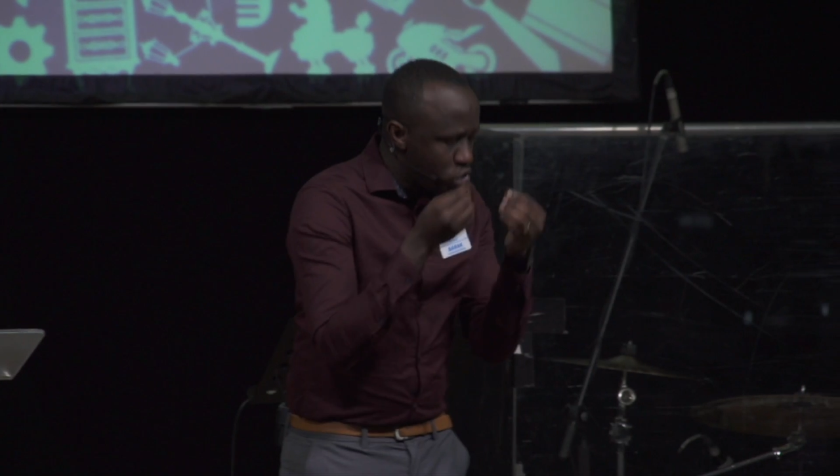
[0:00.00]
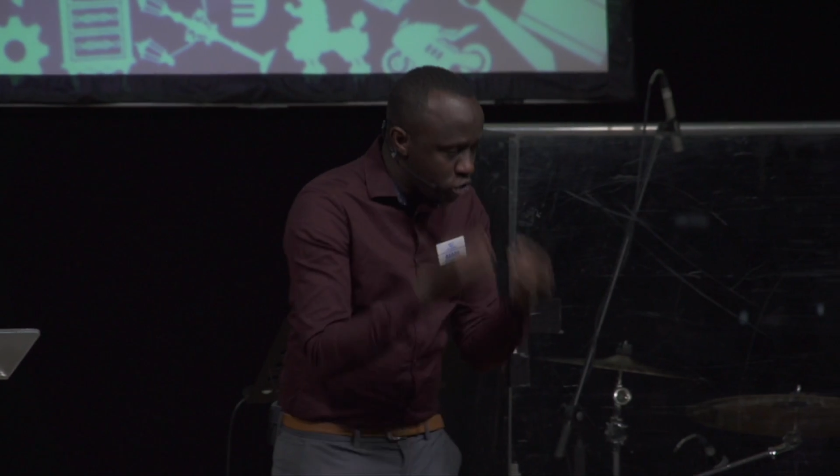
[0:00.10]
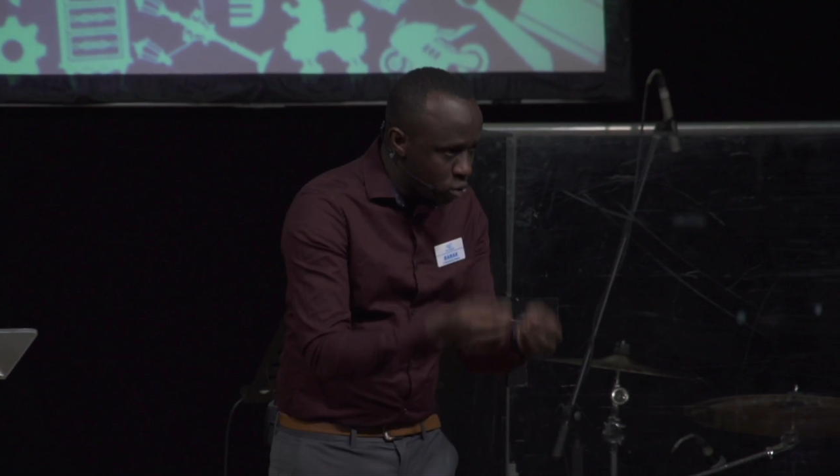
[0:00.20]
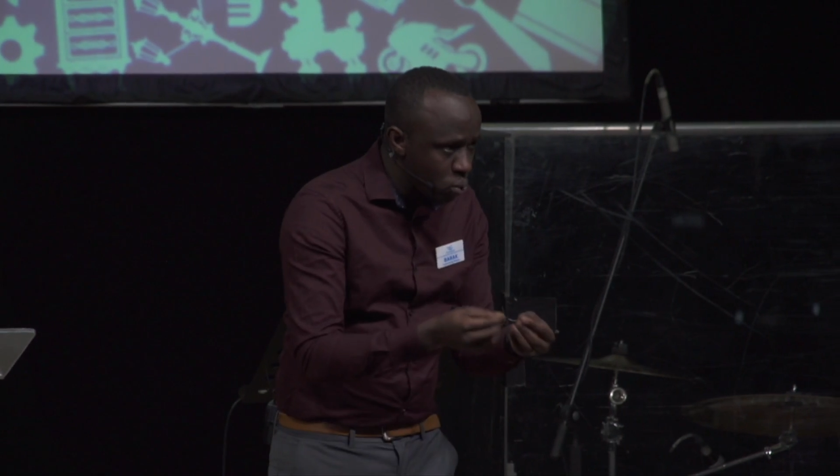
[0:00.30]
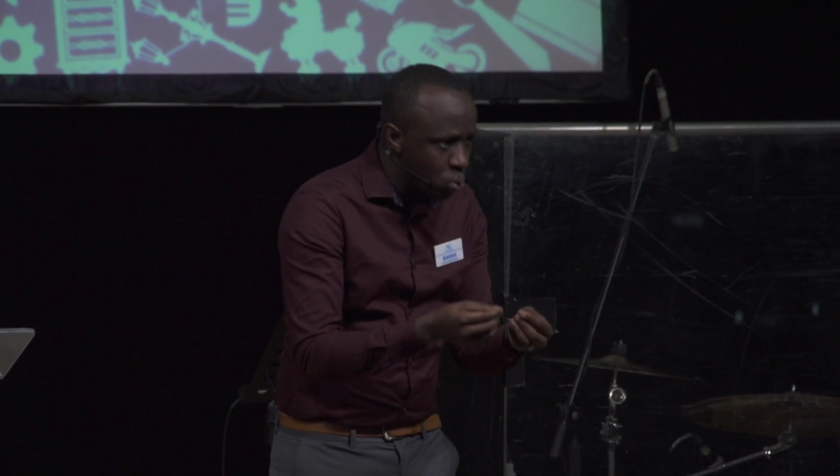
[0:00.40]

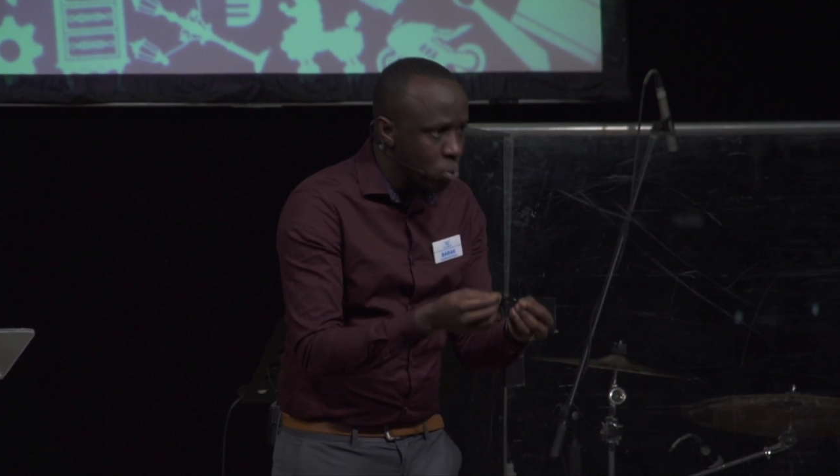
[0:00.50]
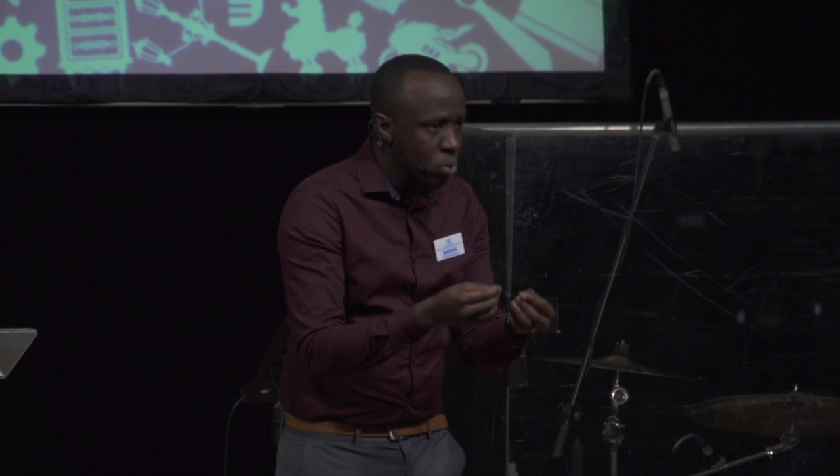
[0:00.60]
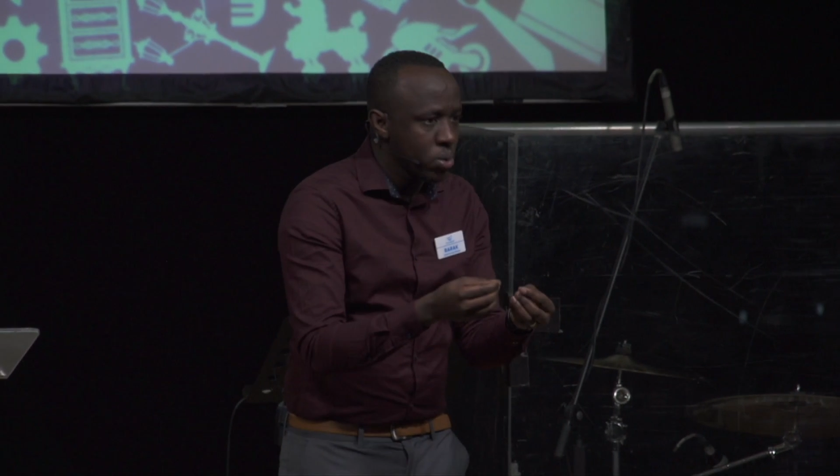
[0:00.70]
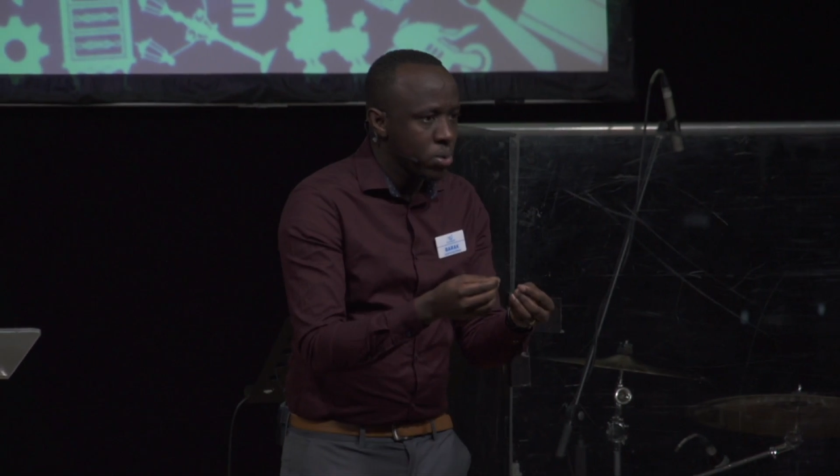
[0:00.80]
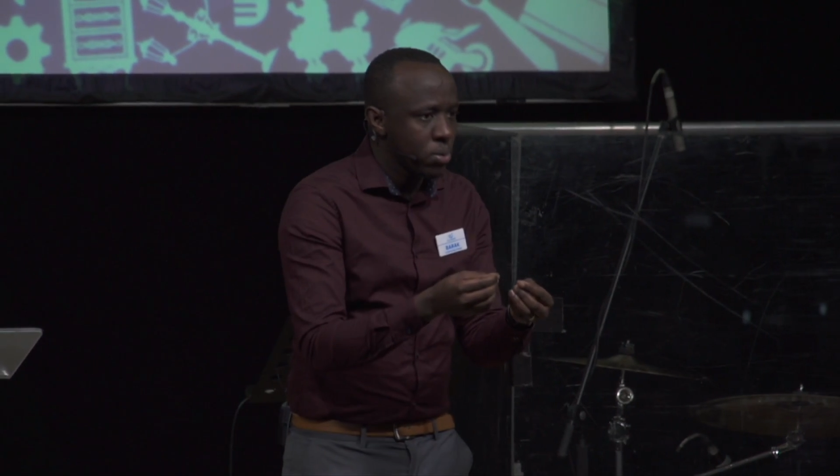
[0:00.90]
you
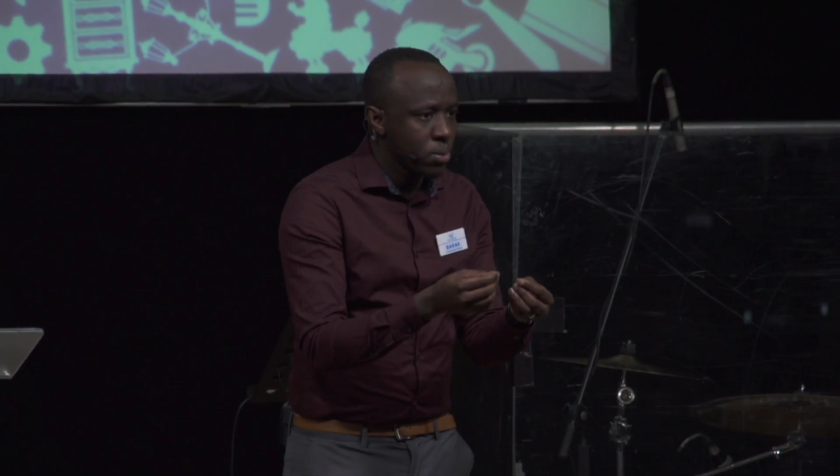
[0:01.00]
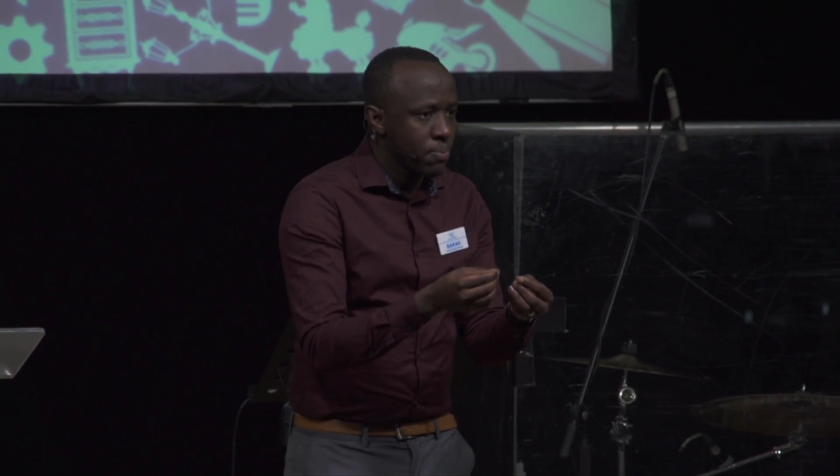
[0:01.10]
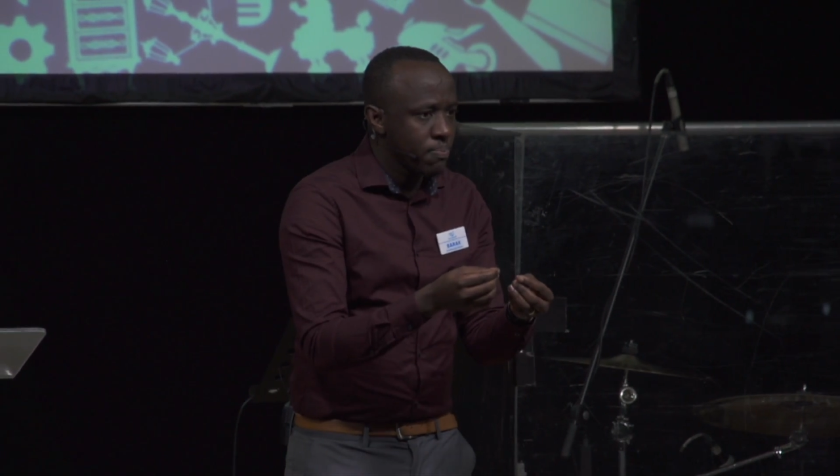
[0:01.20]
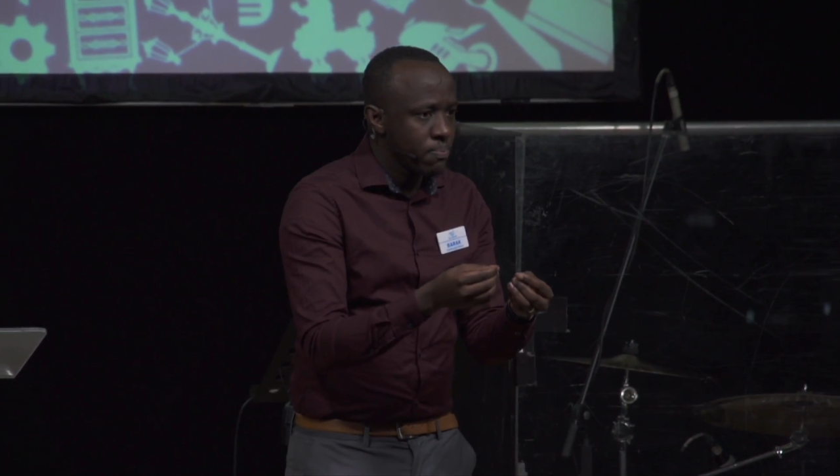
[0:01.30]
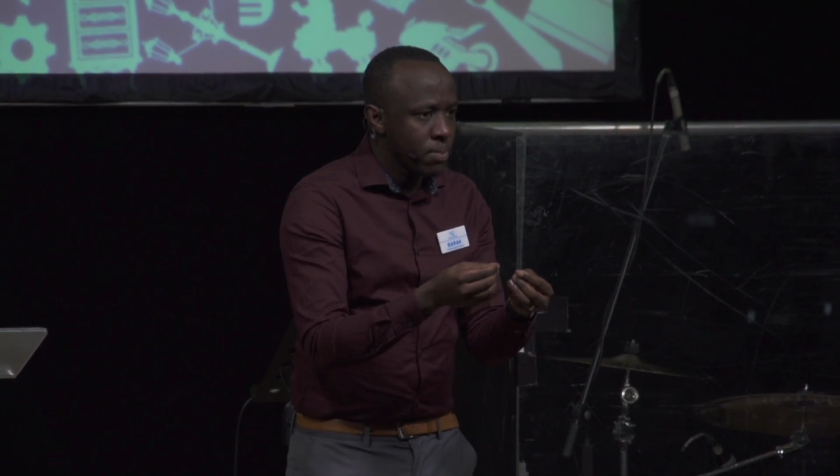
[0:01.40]

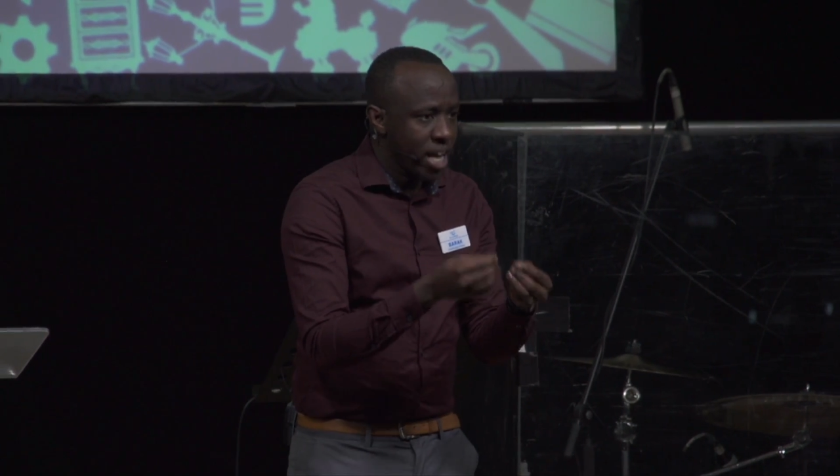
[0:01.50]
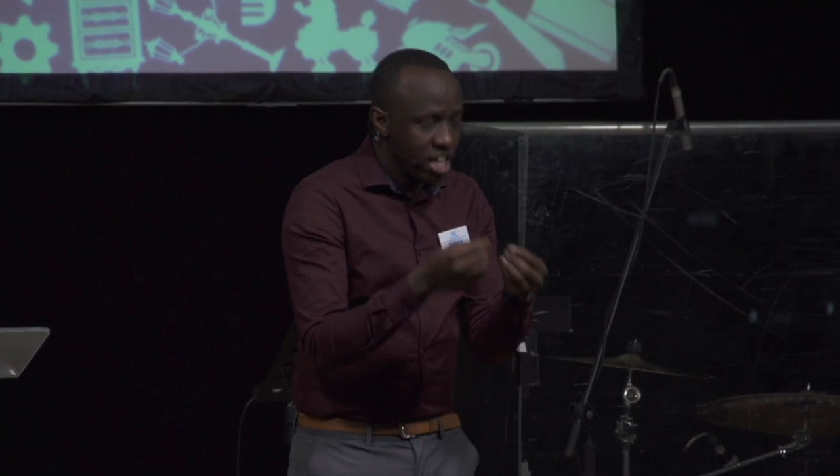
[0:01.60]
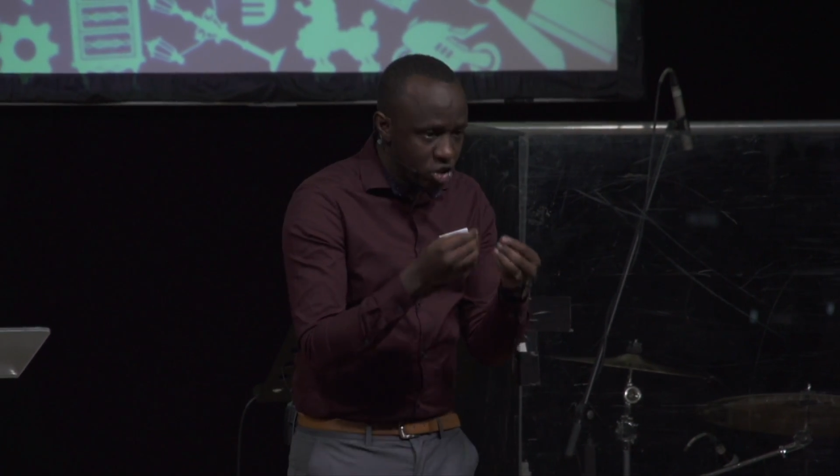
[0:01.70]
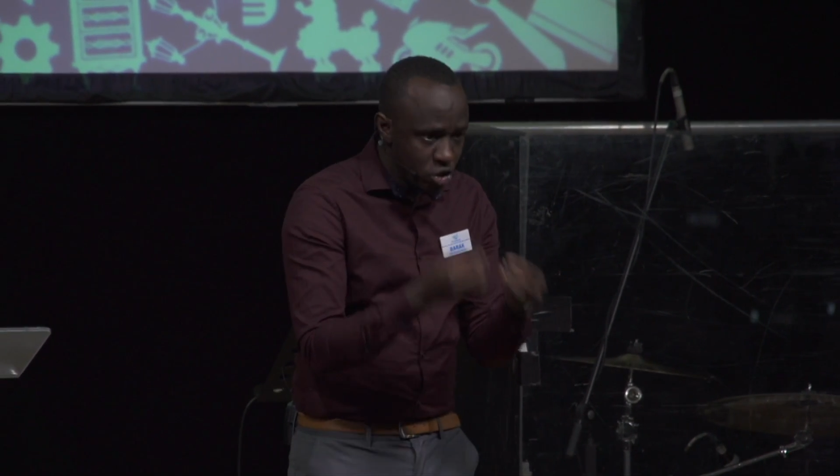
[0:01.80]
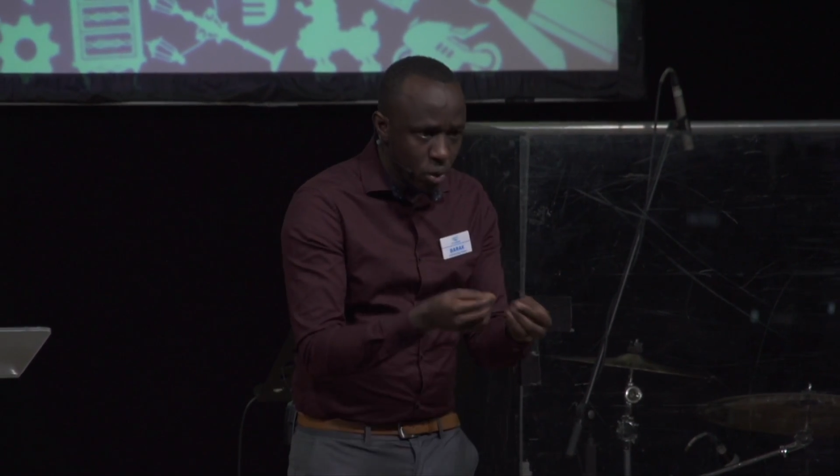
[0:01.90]

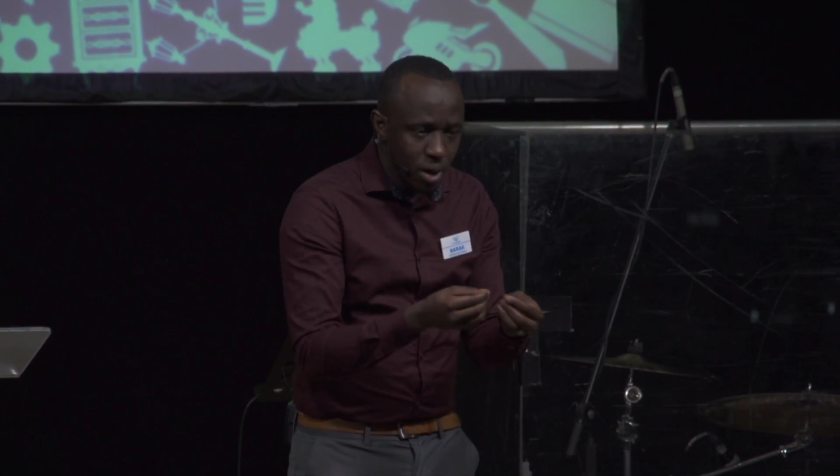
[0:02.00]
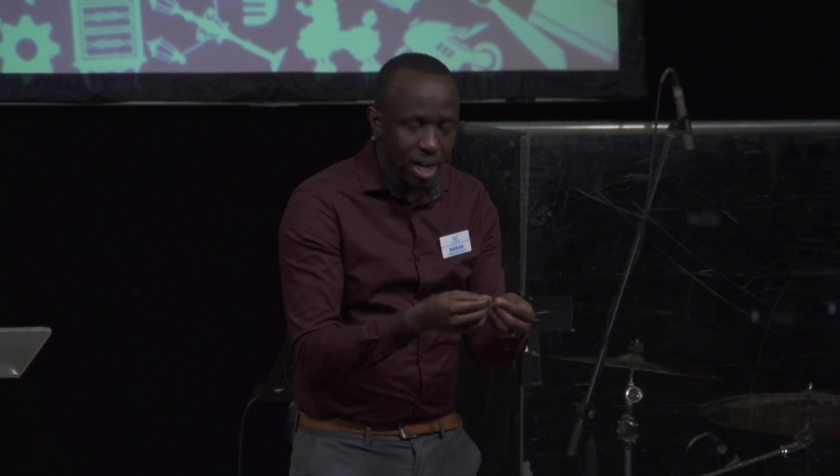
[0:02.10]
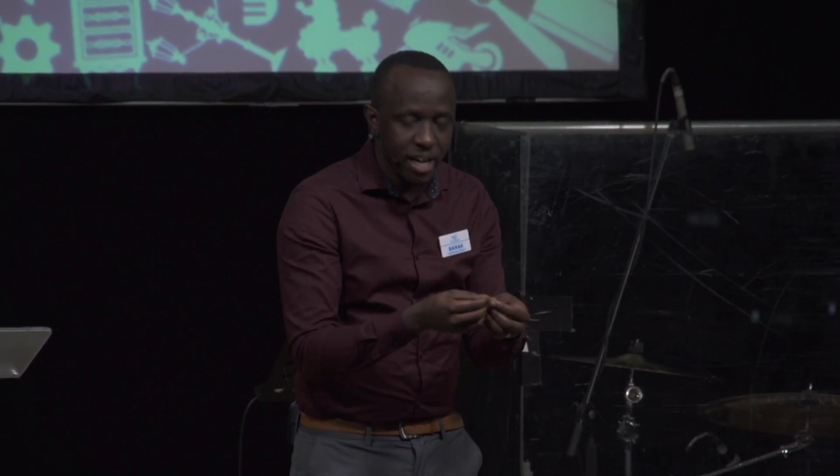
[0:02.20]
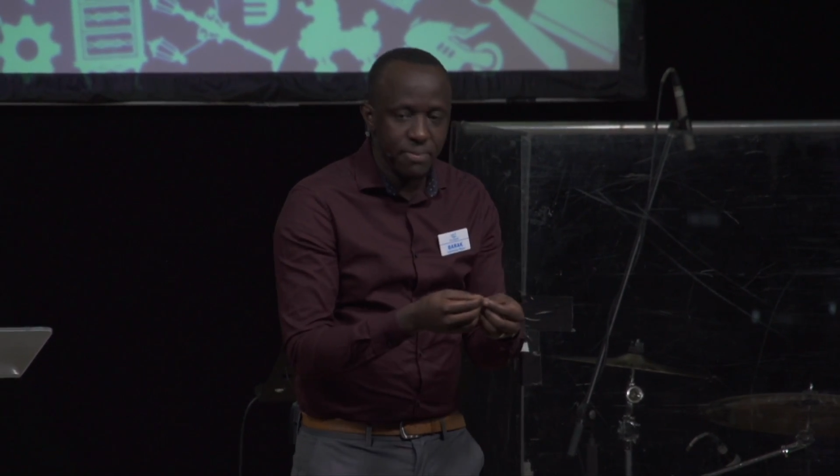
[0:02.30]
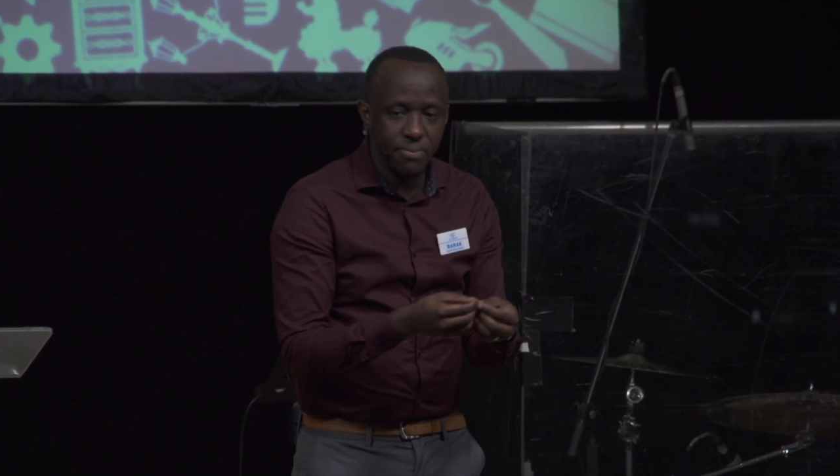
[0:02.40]
and your
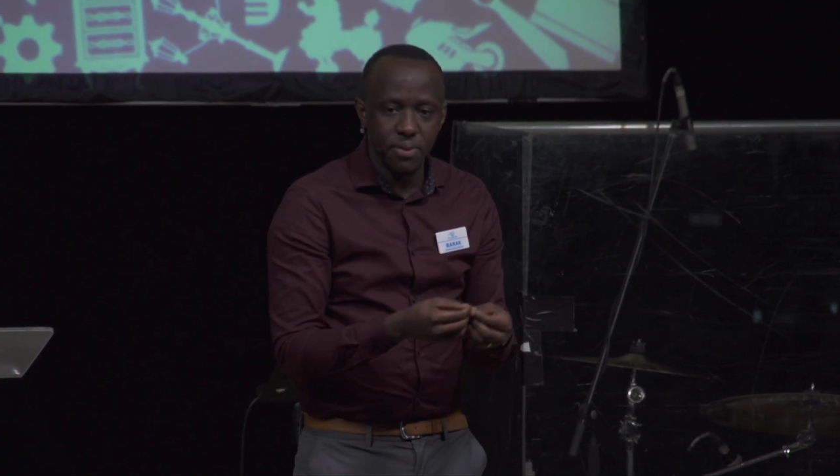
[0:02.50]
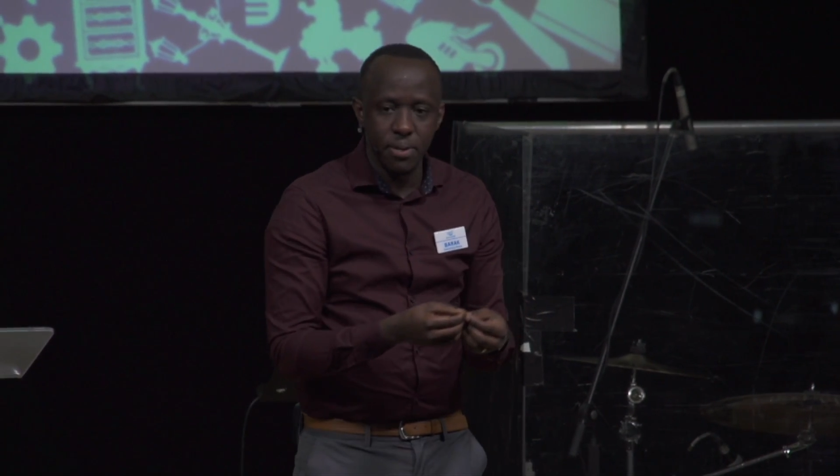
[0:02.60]
life.